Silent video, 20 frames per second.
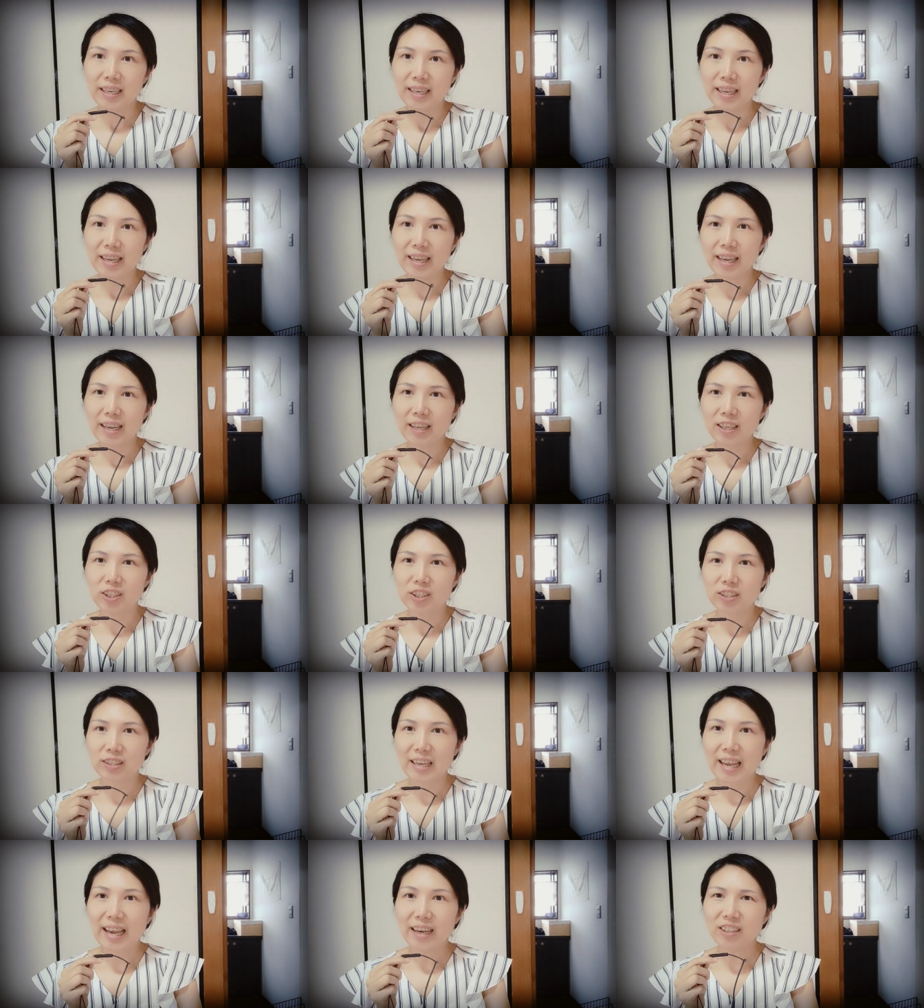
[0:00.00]
And
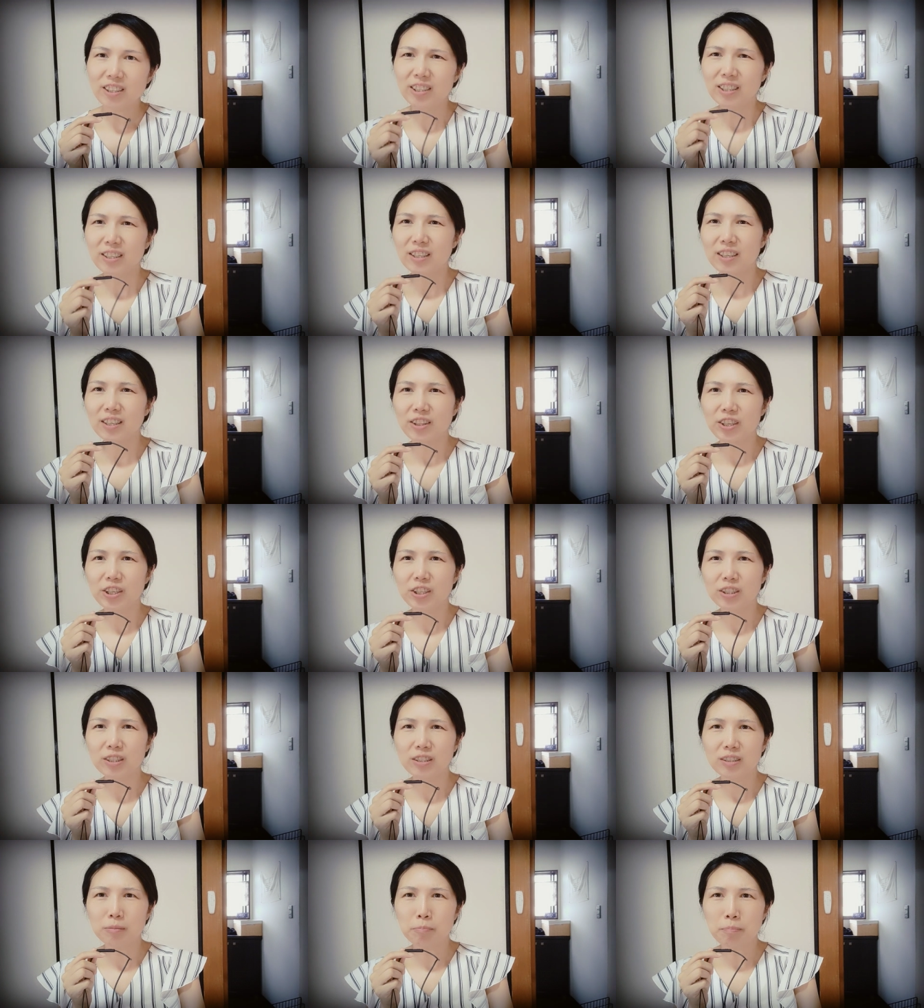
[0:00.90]
actually,
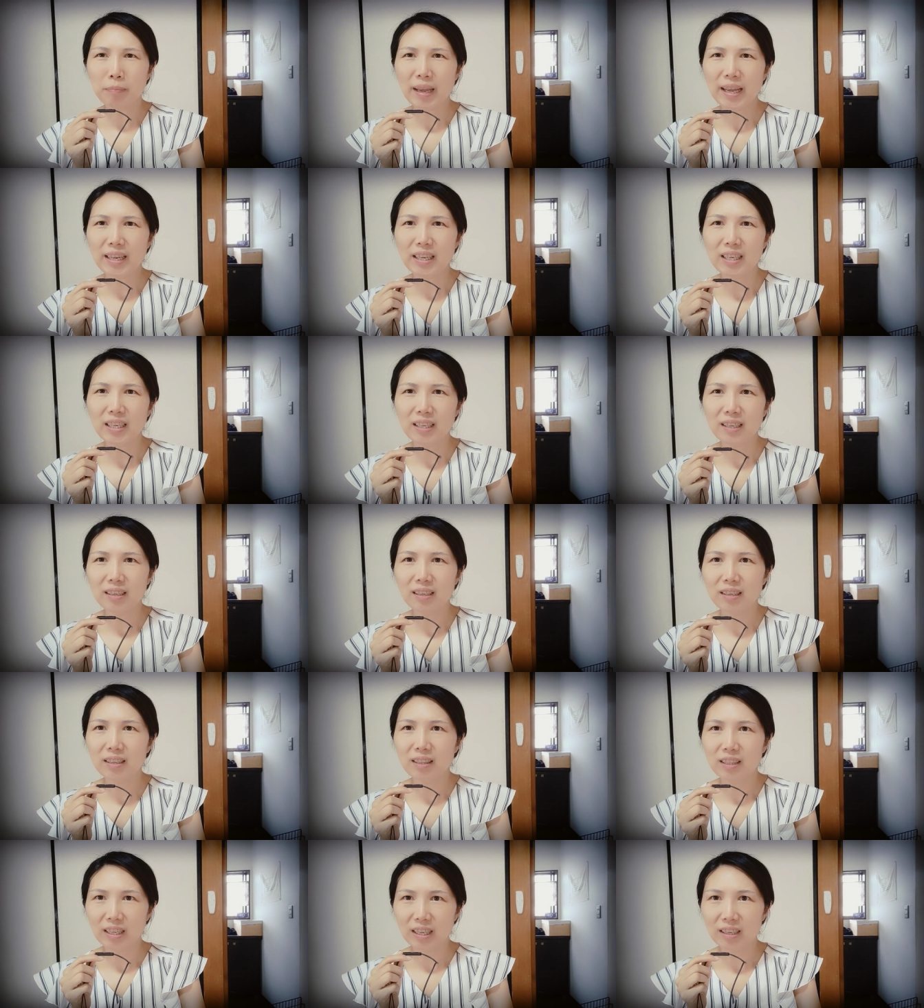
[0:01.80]
there's
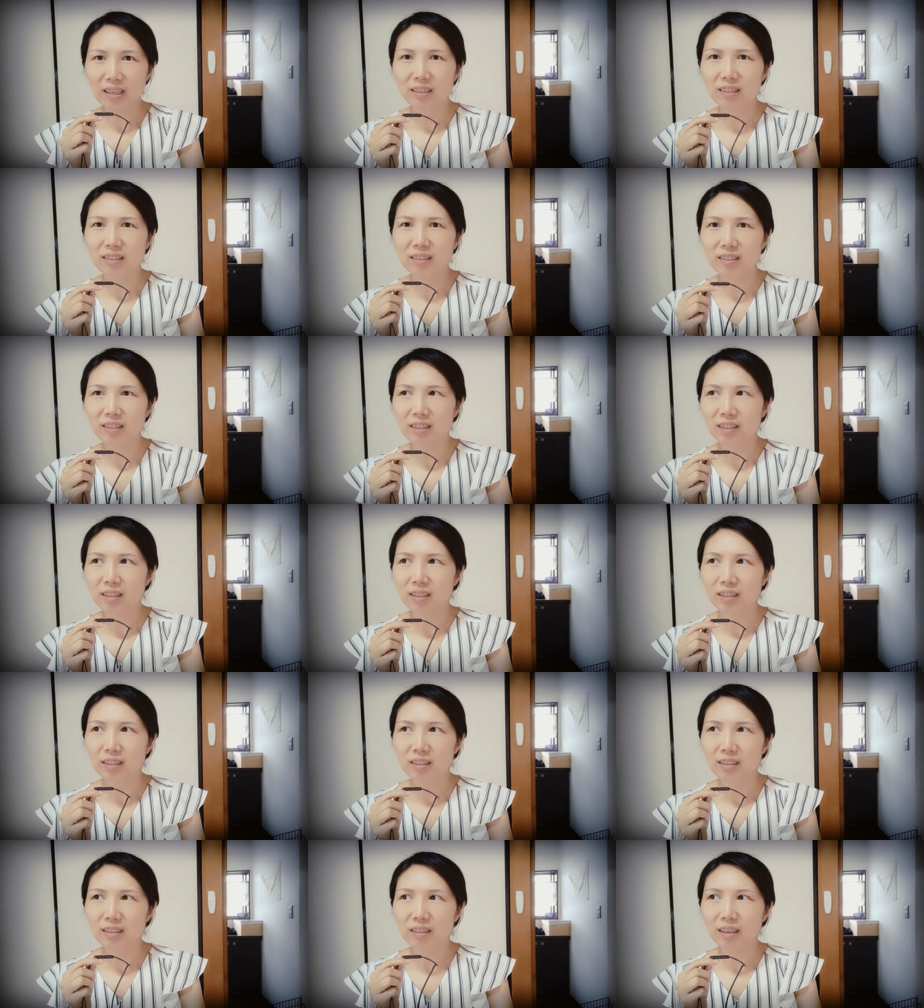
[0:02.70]
many things
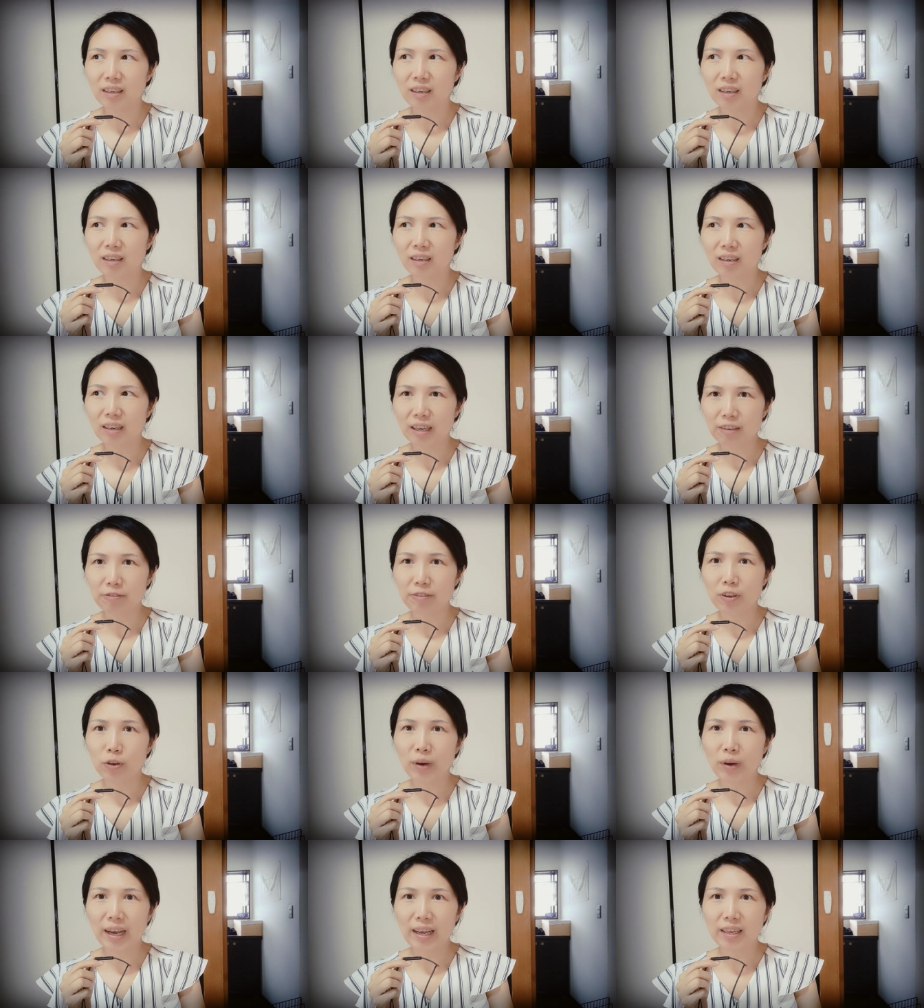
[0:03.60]
uh, I
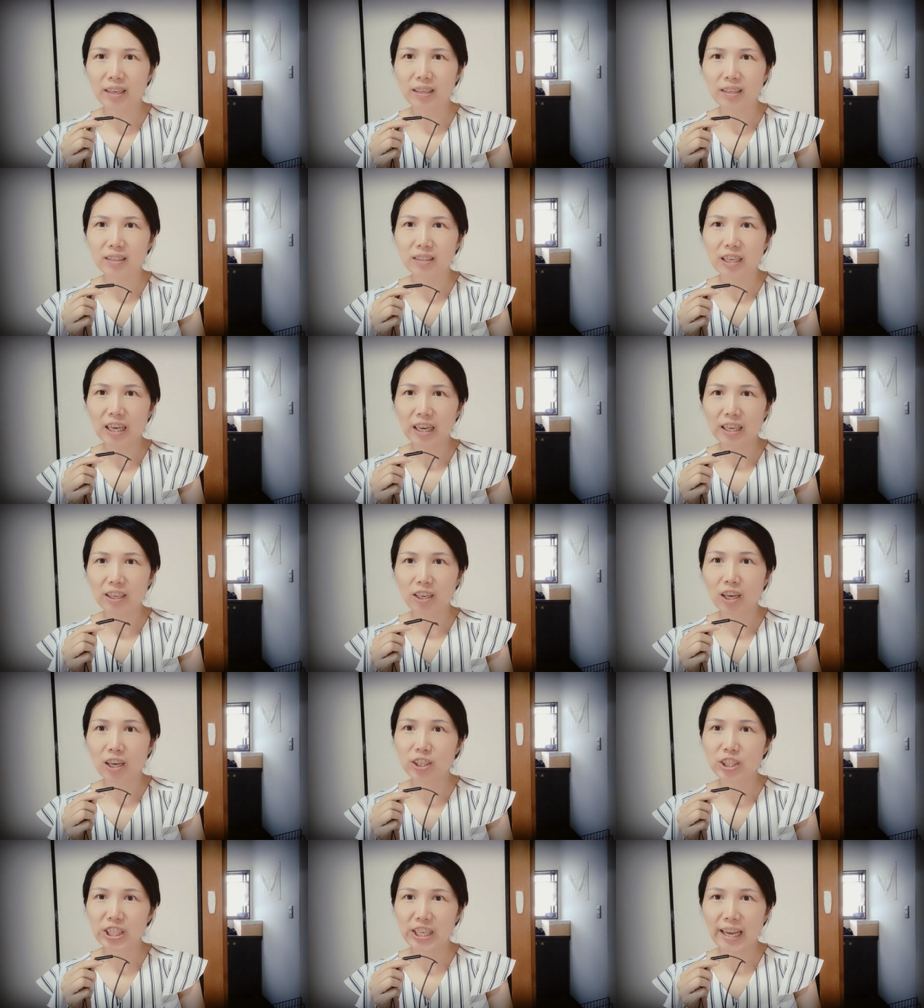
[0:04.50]
feel I, I
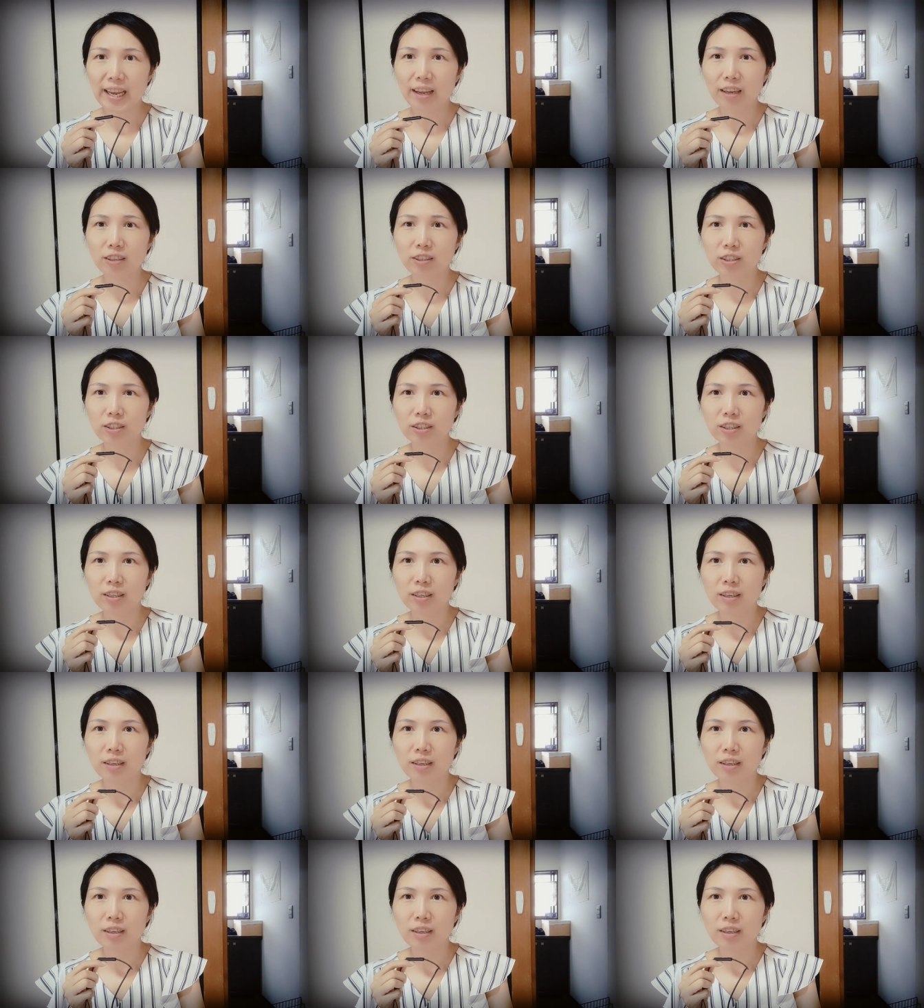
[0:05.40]
got changed,